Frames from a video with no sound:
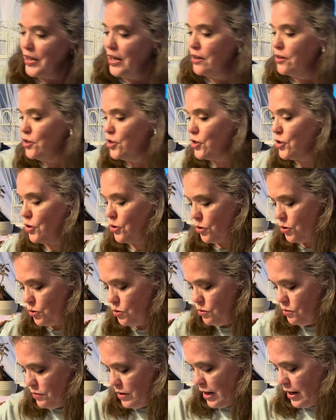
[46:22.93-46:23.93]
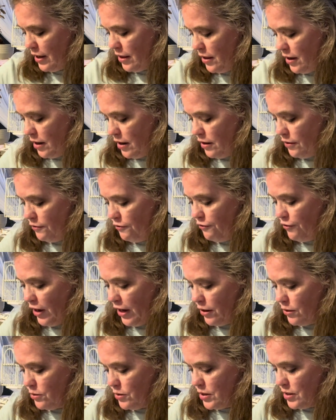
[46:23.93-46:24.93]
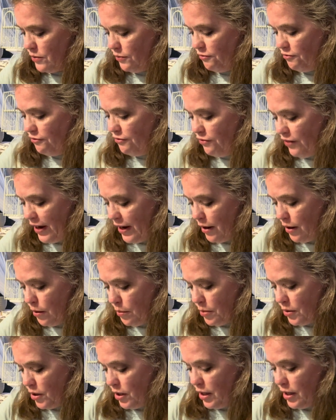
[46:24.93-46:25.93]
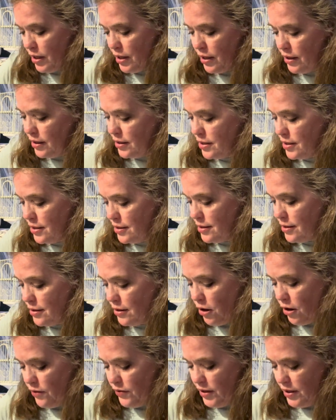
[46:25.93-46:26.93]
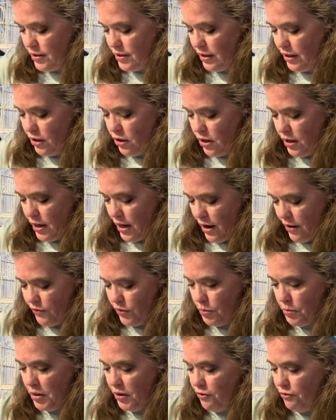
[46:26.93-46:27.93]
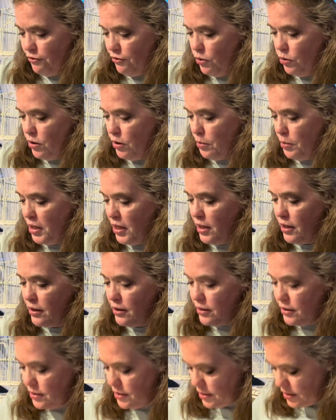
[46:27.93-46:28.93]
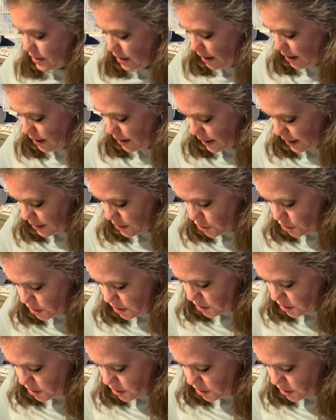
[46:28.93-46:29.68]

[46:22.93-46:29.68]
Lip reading: so I then found some fabric. This does obviously not have a before because I just